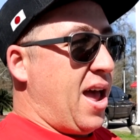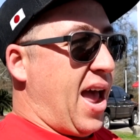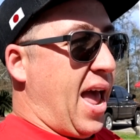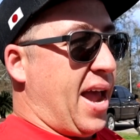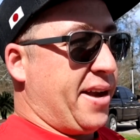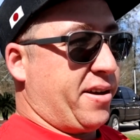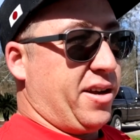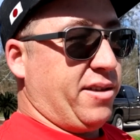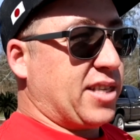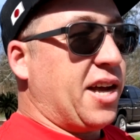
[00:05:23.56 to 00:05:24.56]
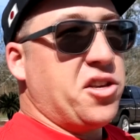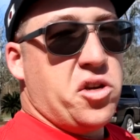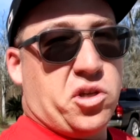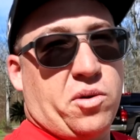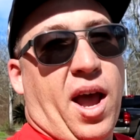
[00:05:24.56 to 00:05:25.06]
And it's
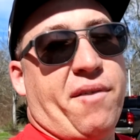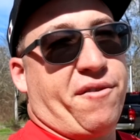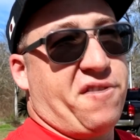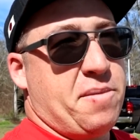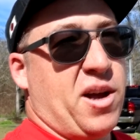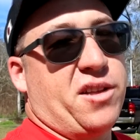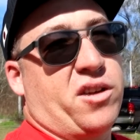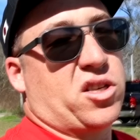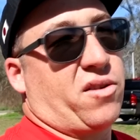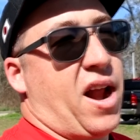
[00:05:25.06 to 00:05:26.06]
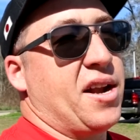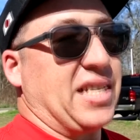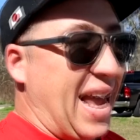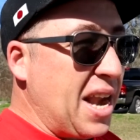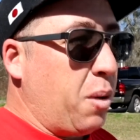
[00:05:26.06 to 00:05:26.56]
unusual to have a female in those
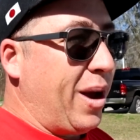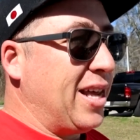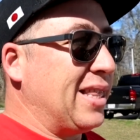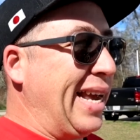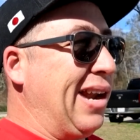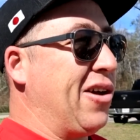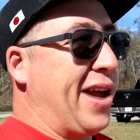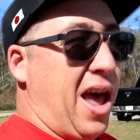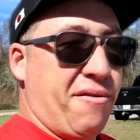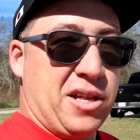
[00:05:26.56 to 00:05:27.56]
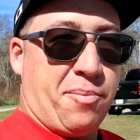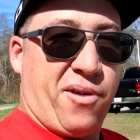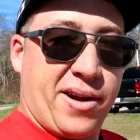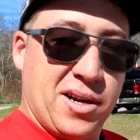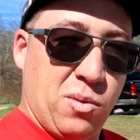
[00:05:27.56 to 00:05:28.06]
surroundings anyway, let alone a heavily
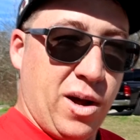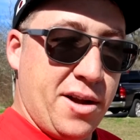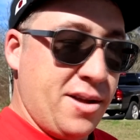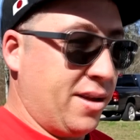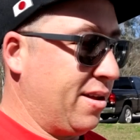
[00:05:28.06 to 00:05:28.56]
pregnant one.